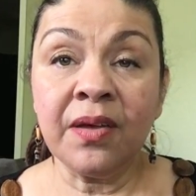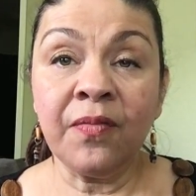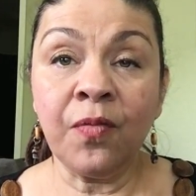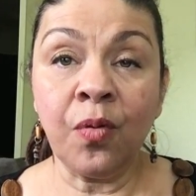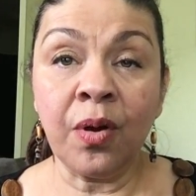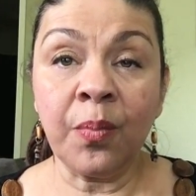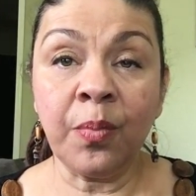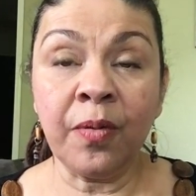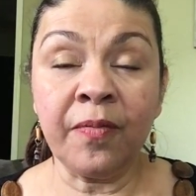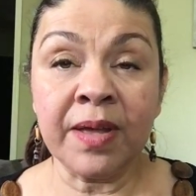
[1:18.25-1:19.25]
for
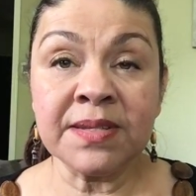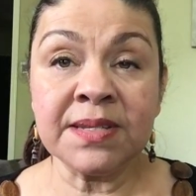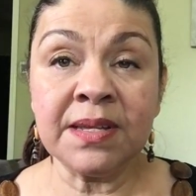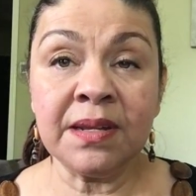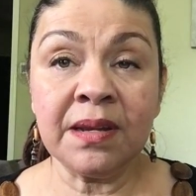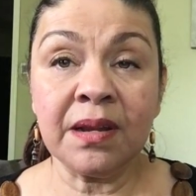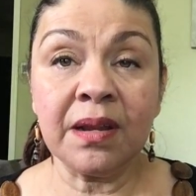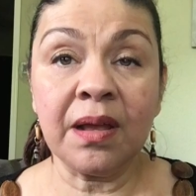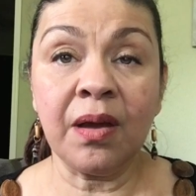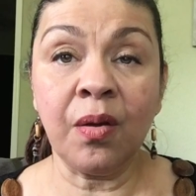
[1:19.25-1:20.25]
preventing
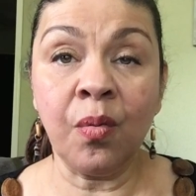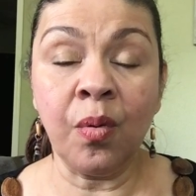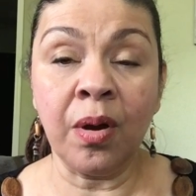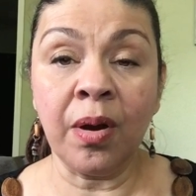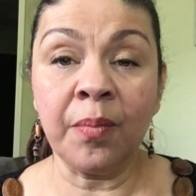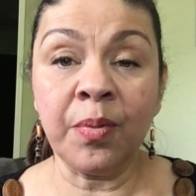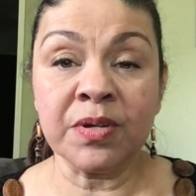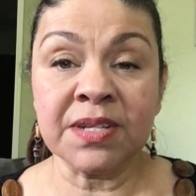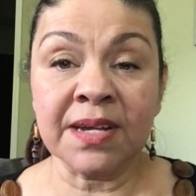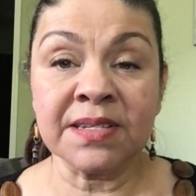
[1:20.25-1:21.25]
or
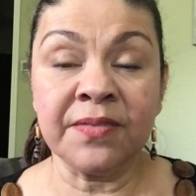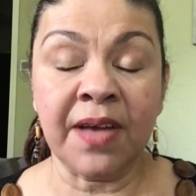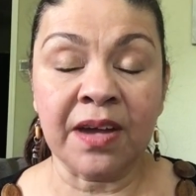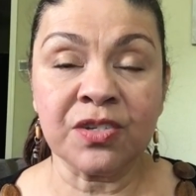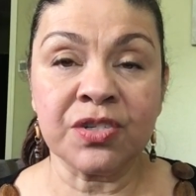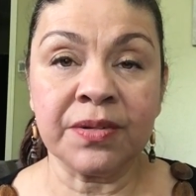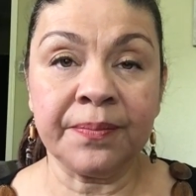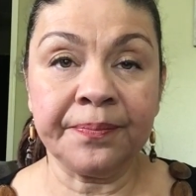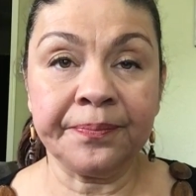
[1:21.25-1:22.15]
protective action.